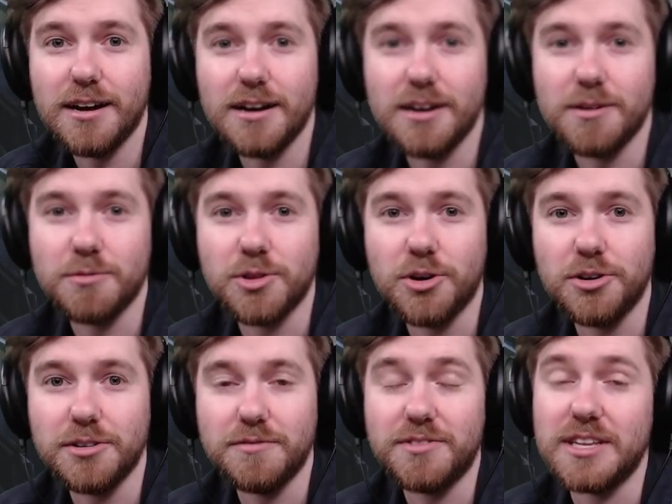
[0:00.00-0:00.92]
with
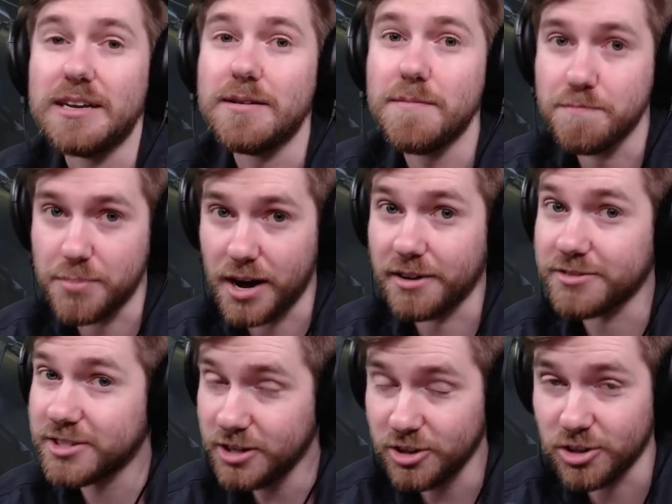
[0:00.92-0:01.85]
all of the
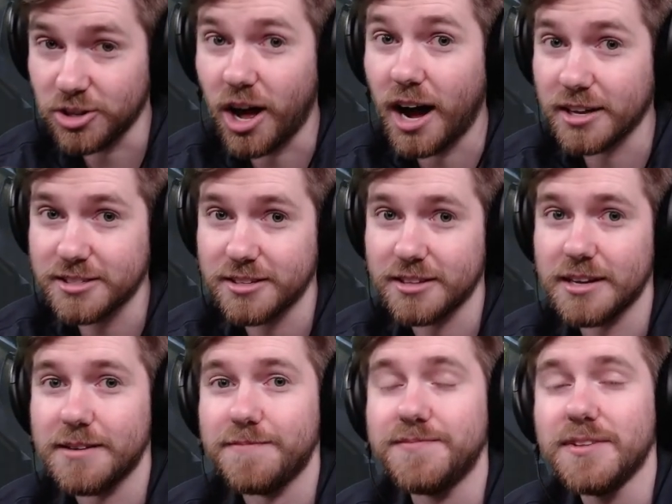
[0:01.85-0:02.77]
buffs, lots of
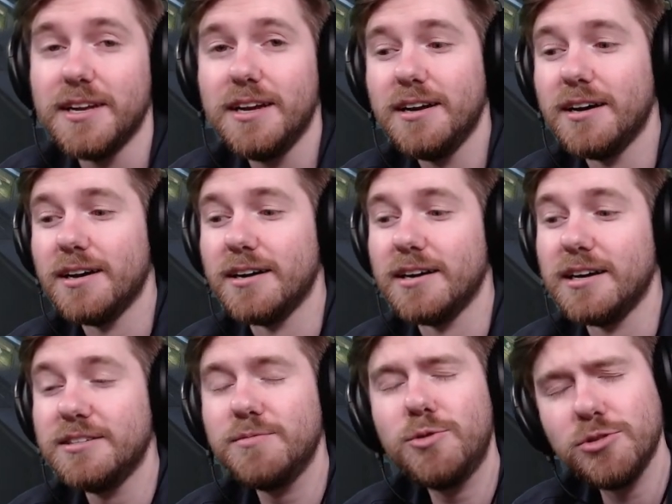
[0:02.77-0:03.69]
them, and
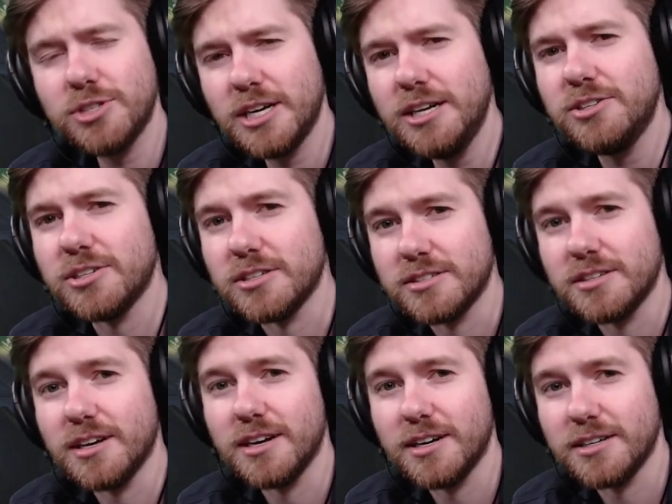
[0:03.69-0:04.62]
some cool changes
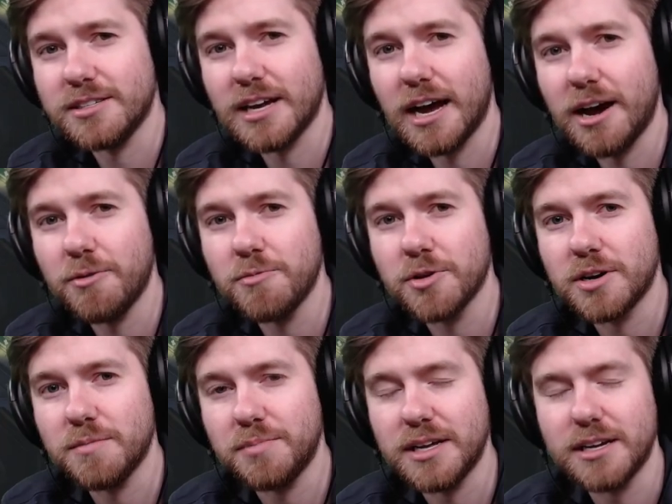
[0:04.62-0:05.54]
to how we're going to
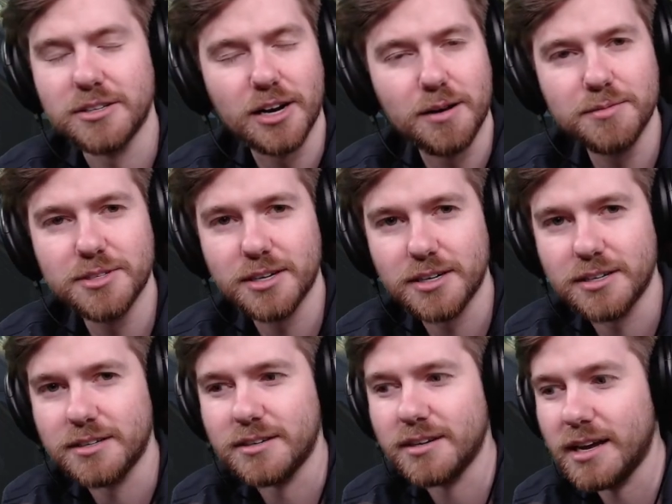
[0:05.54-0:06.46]
play
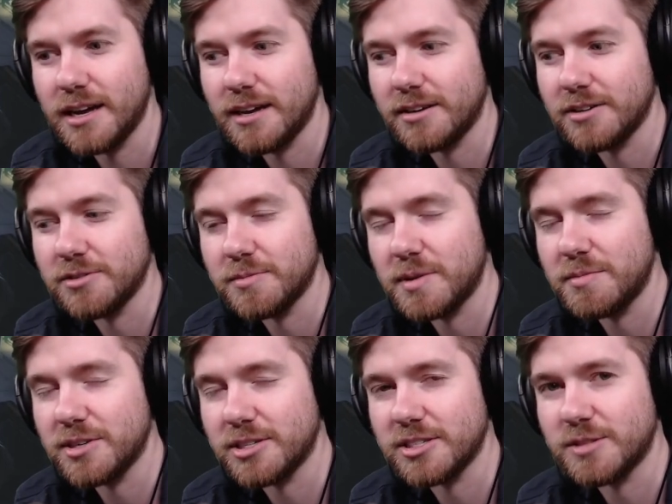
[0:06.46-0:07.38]
Automaton and Illumina
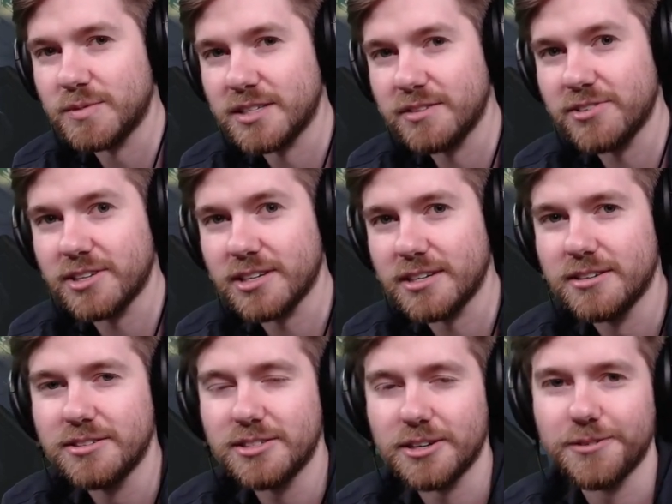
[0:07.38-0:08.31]
missions specifically.
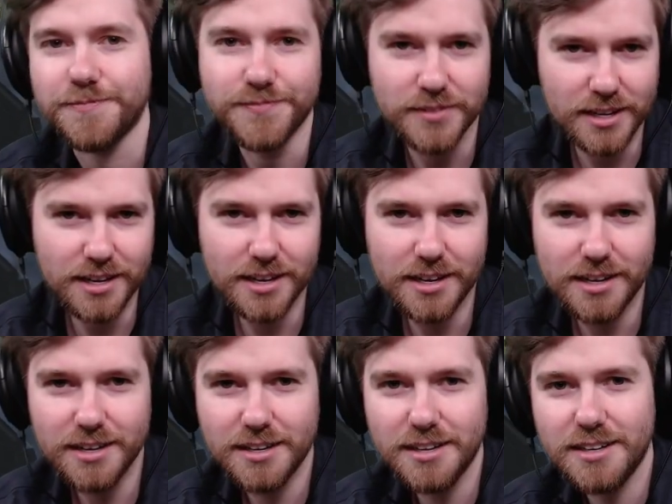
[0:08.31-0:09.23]
So
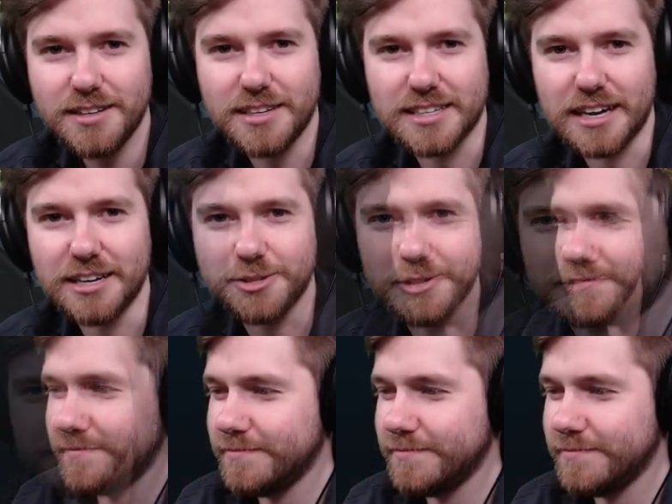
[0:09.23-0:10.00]
let's get into it.